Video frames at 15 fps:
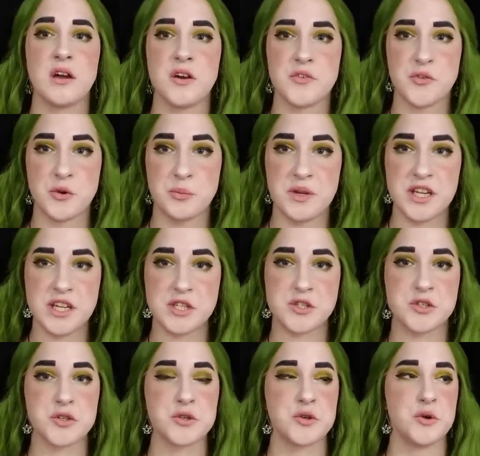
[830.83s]
for me
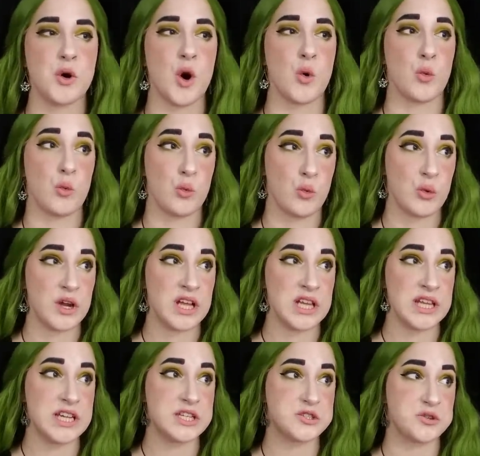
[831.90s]
to
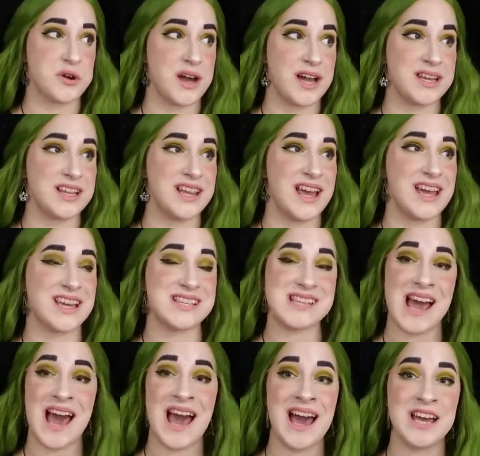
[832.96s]
really try to like, because
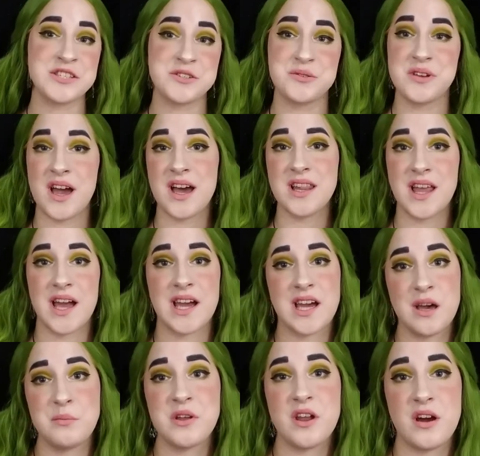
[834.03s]
I do not like
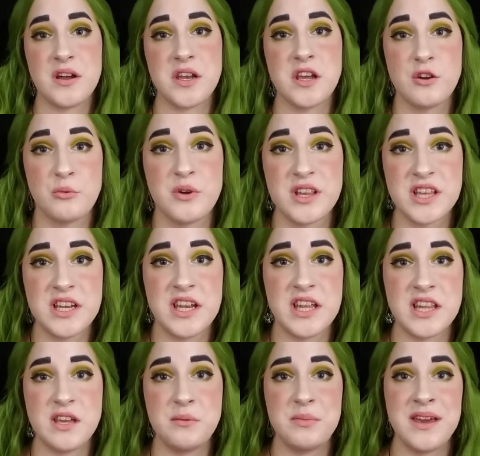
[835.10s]
coming on here
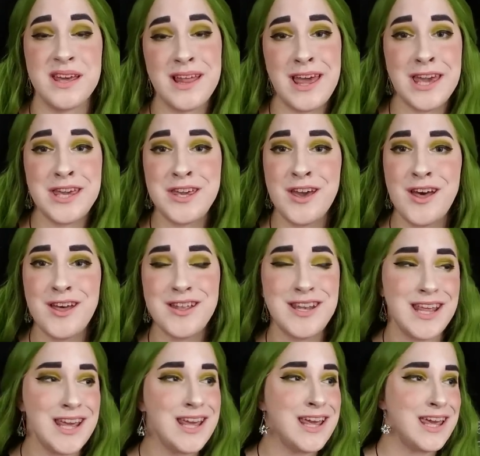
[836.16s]
willy-nilly and being like, you'll
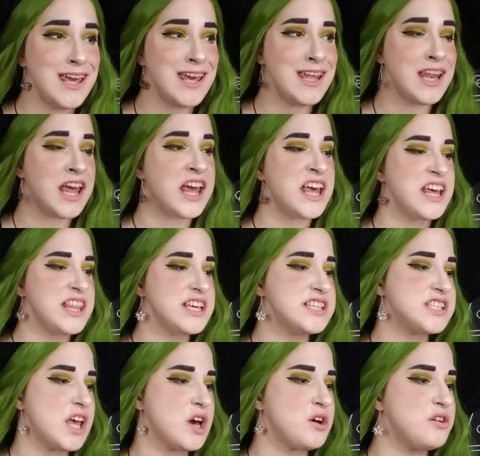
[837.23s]
need this
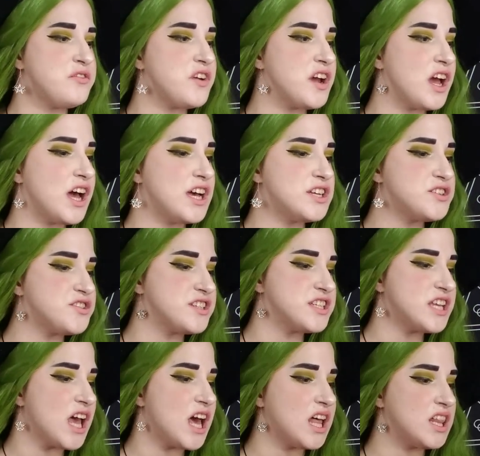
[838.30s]
over one hundred
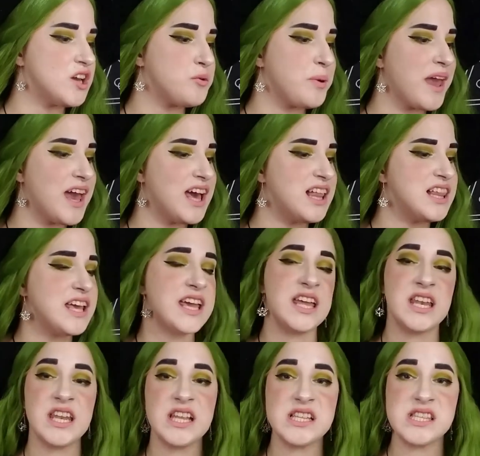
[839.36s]
dollar palette
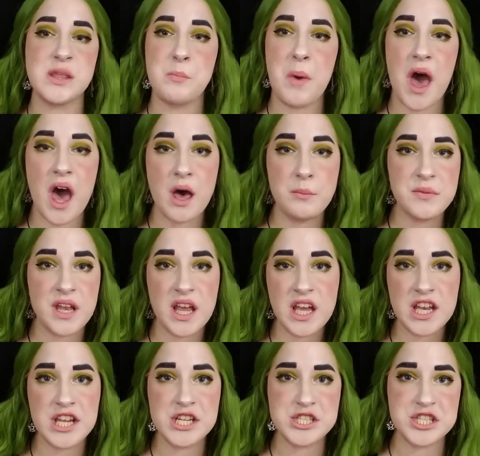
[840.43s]
and it's the bomb
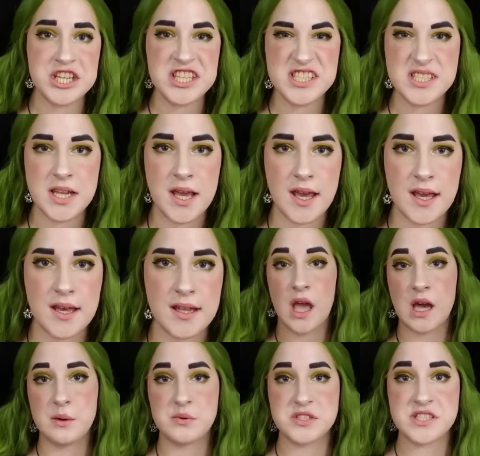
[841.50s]
diggity shiznit.
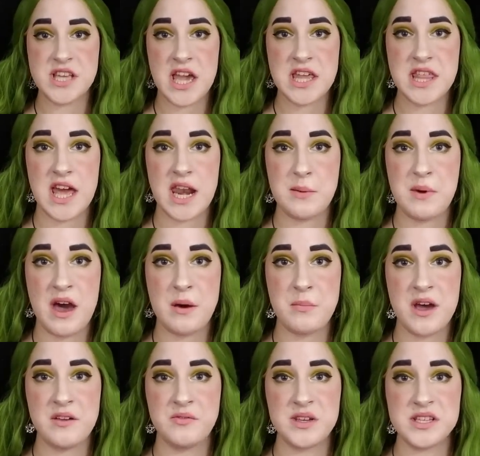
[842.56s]
I will say that about
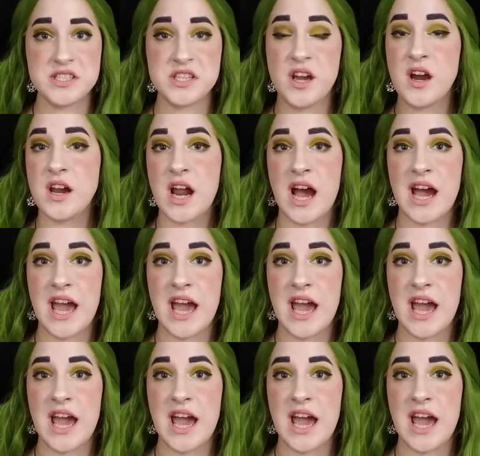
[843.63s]
my Viseart. I